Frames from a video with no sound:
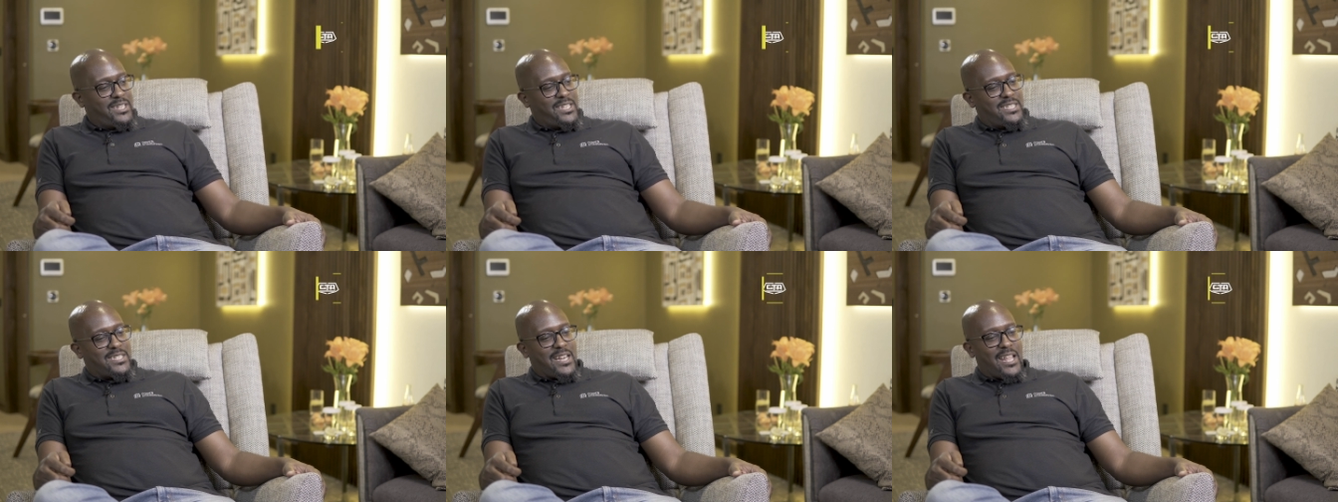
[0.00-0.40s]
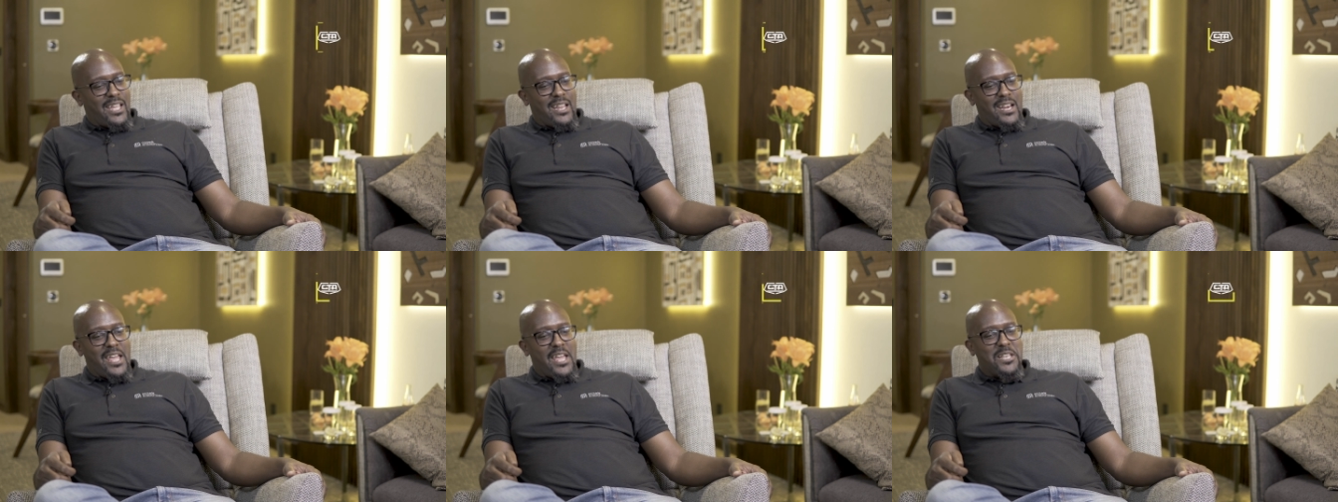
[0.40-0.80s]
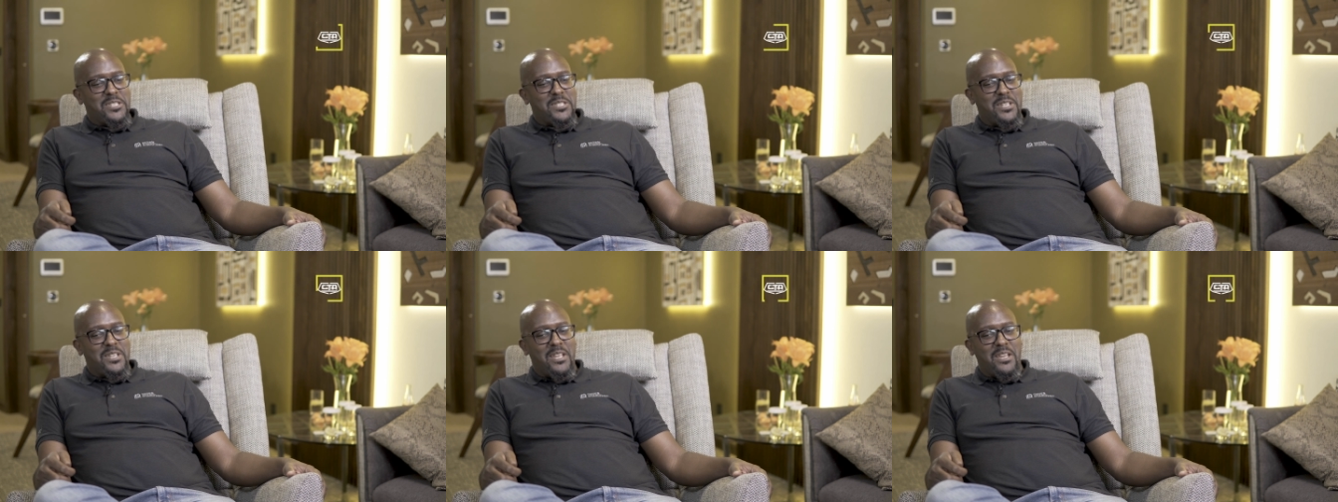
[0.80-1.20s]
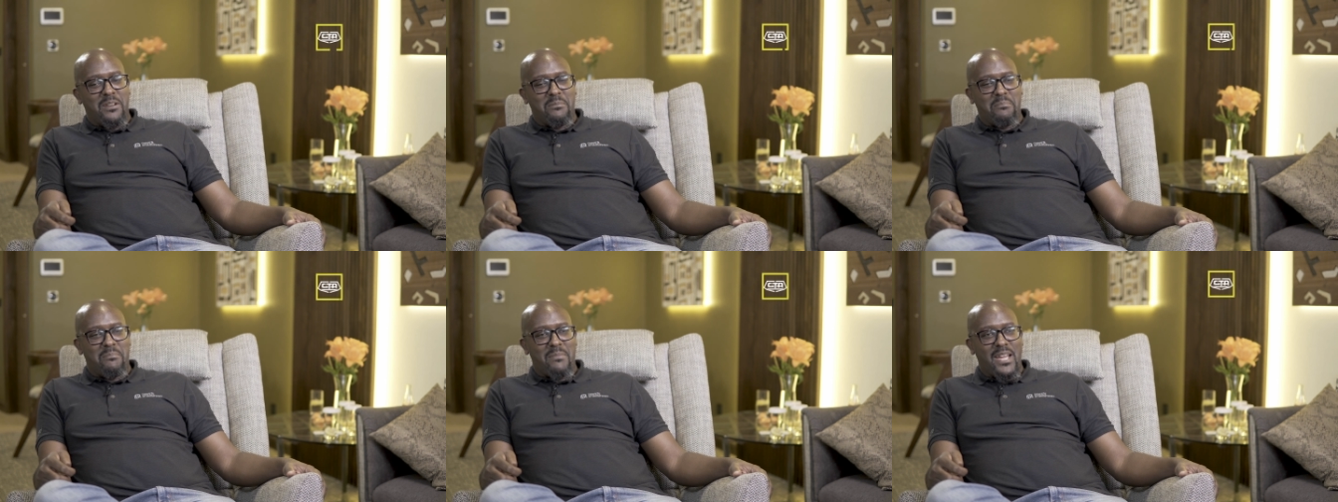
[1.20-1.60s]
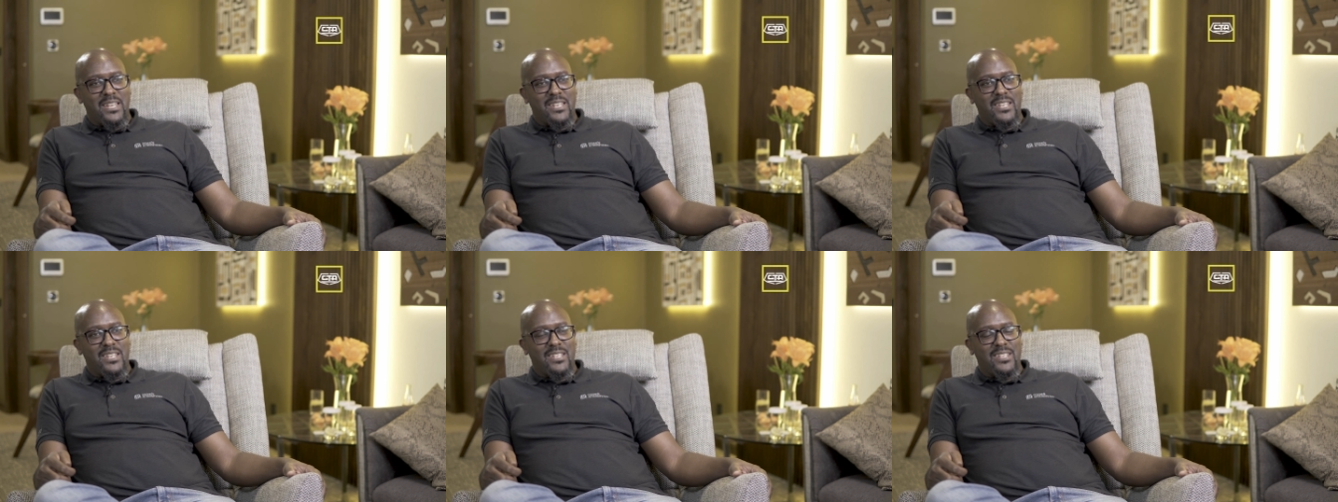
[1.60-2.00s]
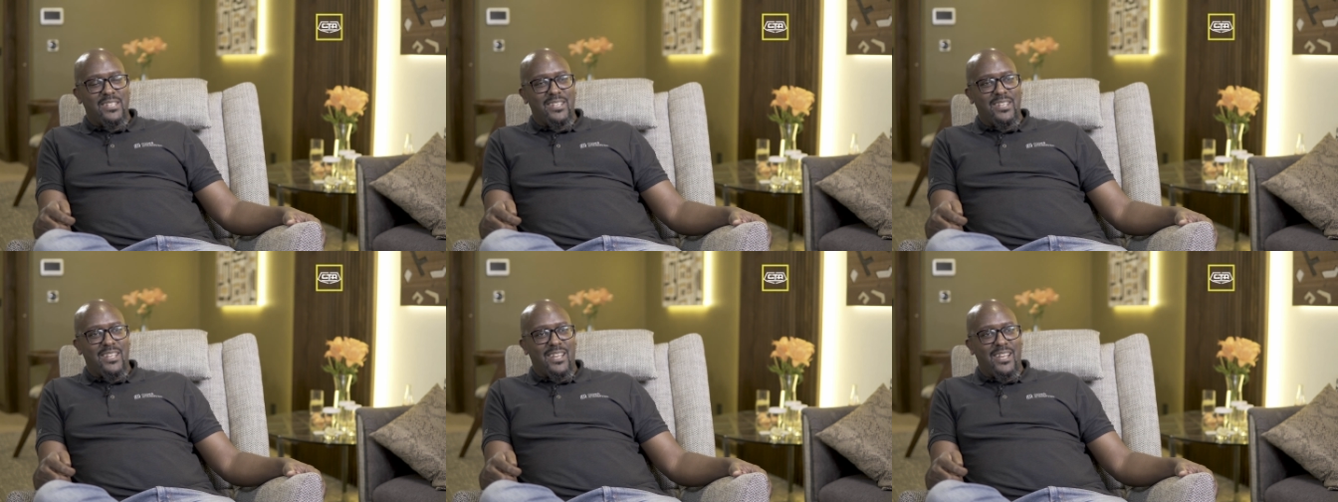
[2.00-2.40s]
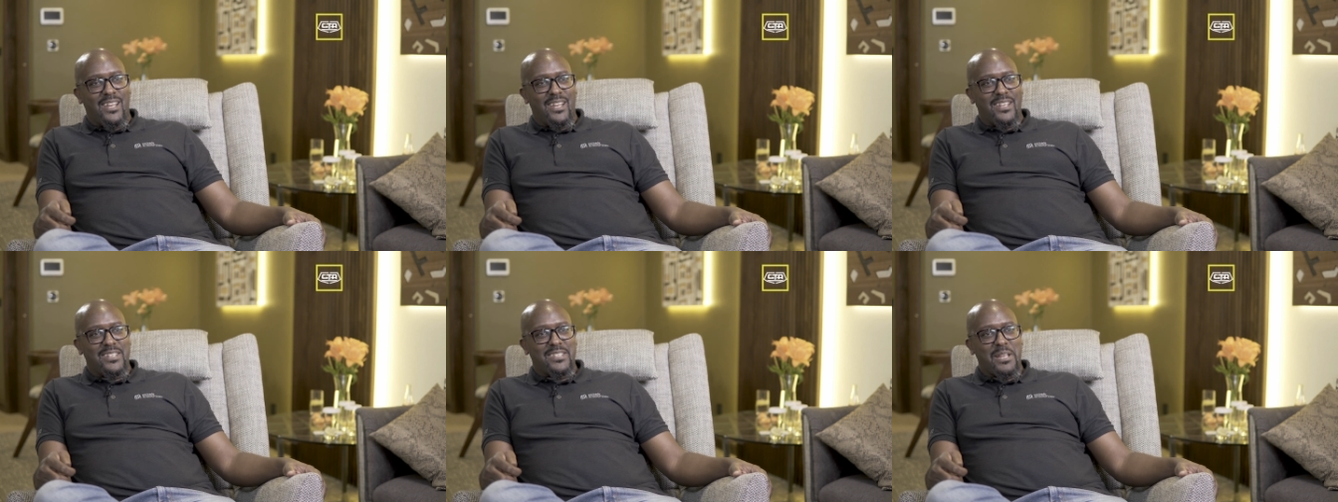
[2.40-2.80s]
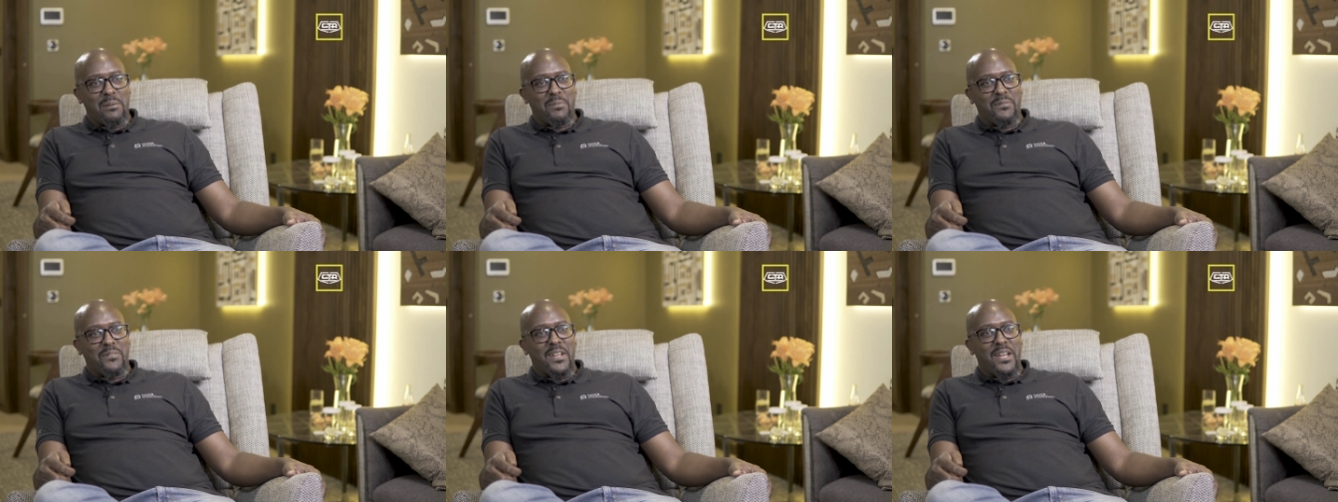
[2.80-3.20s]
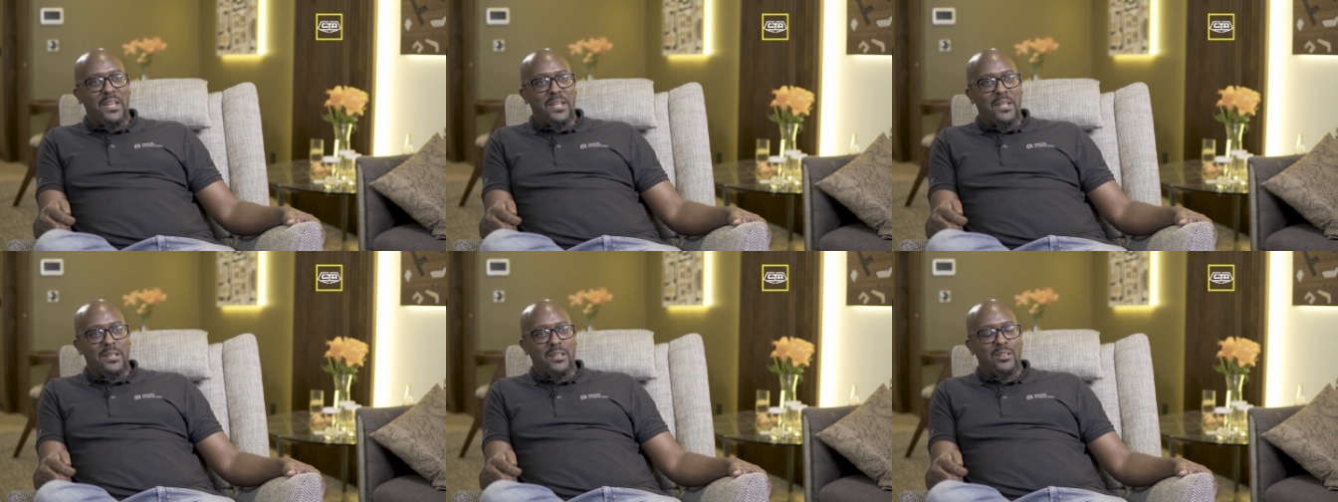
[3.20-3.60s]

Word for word: he's like an engineer minded uh, type of guy.